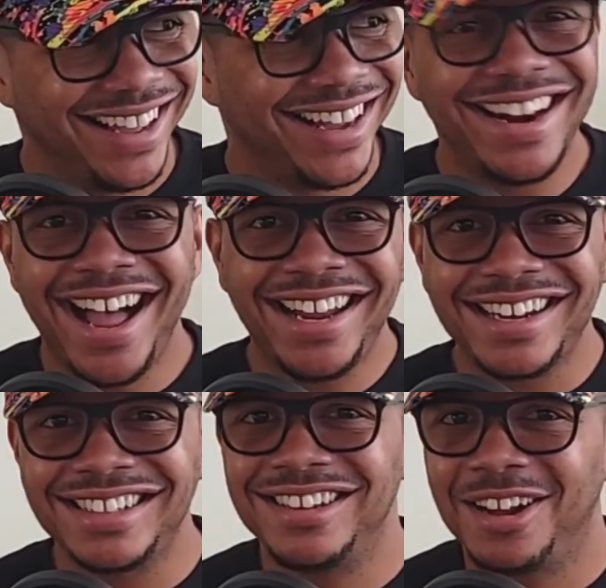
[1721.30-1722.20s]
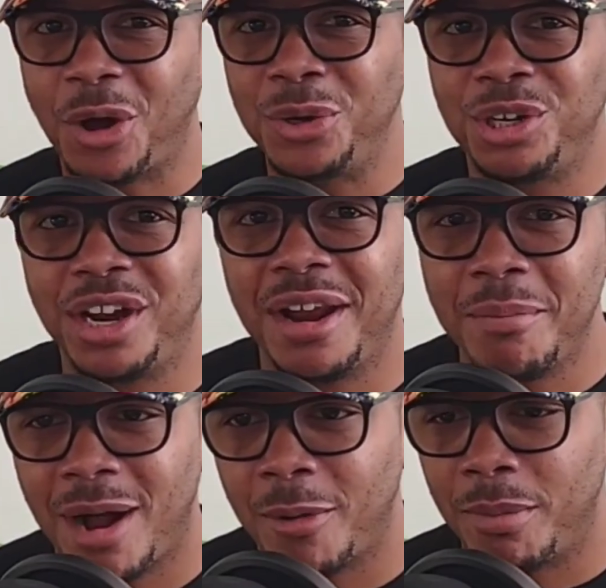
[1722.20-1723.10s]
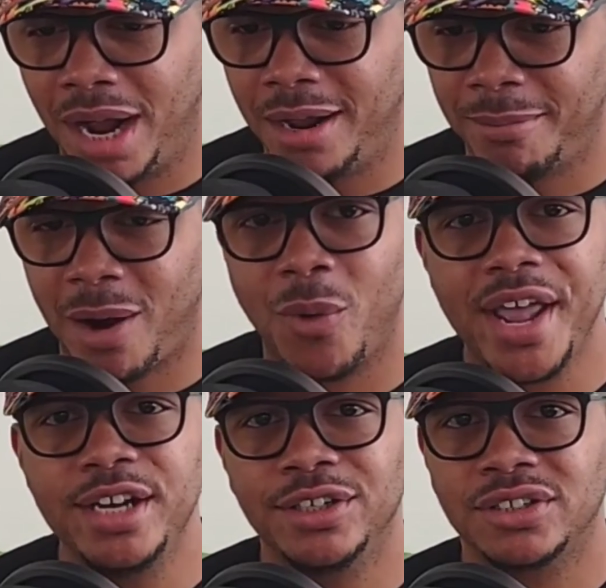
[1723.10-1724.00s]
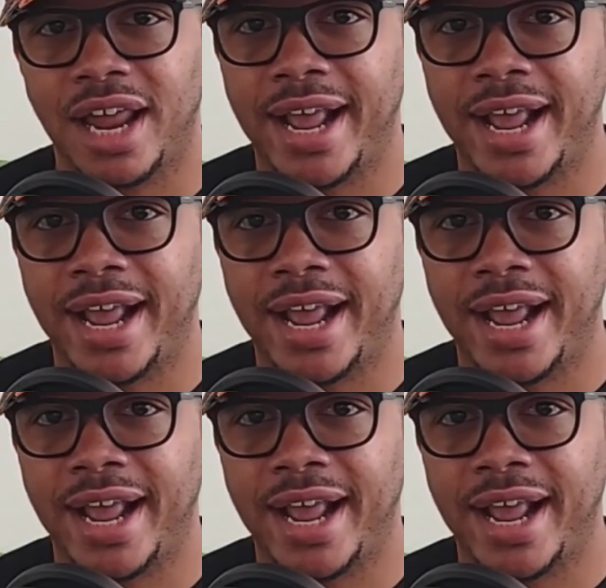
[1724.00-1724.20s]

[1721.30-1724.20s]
Can I at least negotiate my wages?